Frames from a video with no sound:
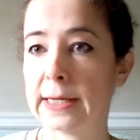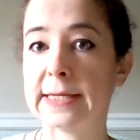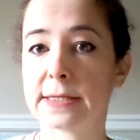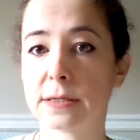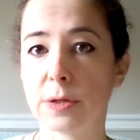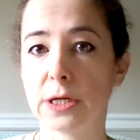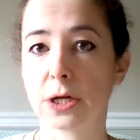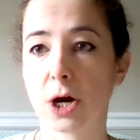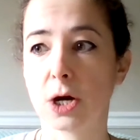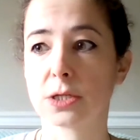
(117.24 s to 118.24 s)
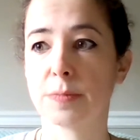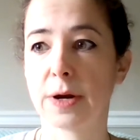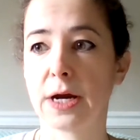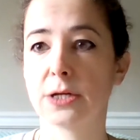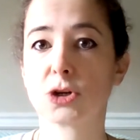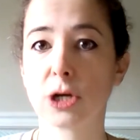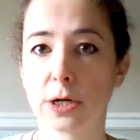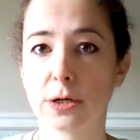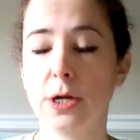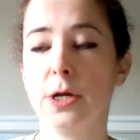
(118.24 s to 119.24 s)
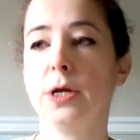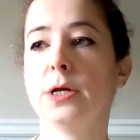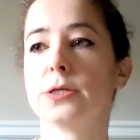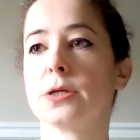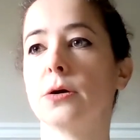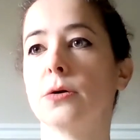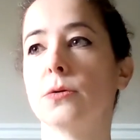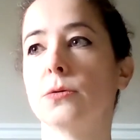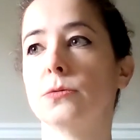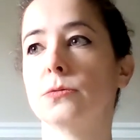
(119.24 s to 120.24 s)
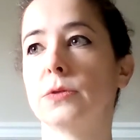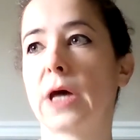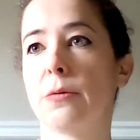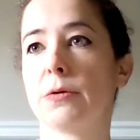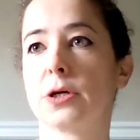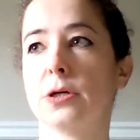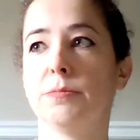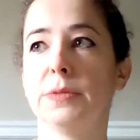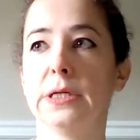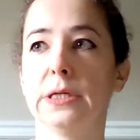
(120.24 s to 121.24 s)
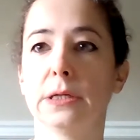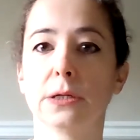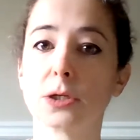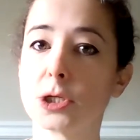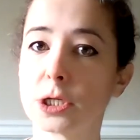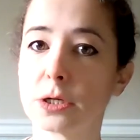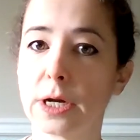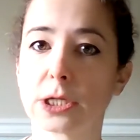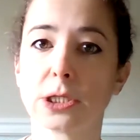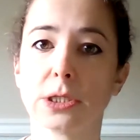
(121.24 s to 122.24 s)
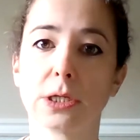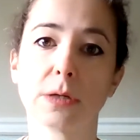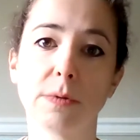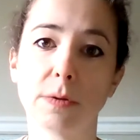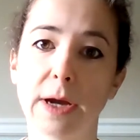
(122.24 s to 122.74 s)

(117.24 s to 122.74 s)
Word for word: histamine caused by a trigger. So that could be an allergic reaction, it could be a